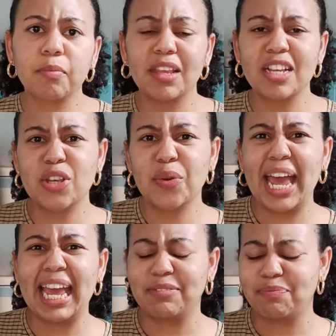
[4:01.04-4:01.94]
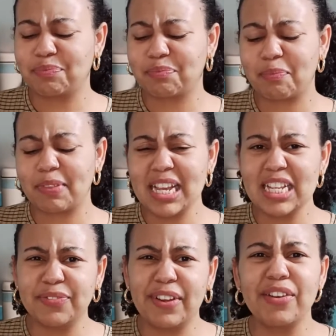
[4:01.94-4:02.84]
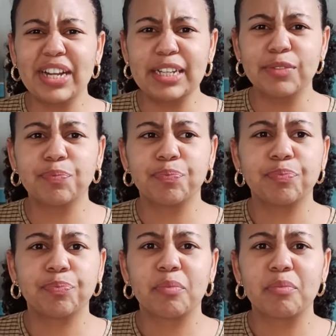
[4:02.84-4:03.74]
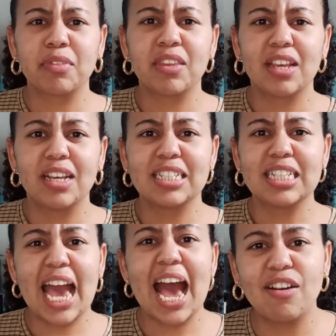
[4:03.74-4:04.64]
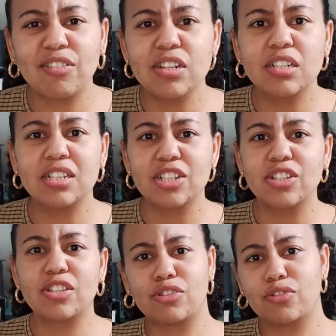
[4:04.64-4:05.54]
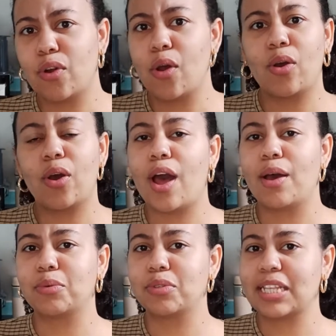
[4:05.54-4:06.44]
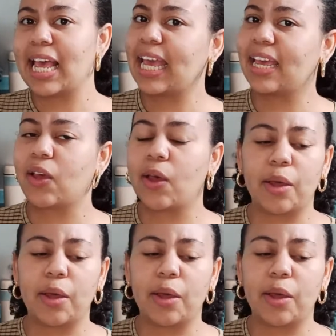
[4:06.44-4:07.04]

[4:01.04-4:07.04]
It's okay. It's very carrot strong, I will say.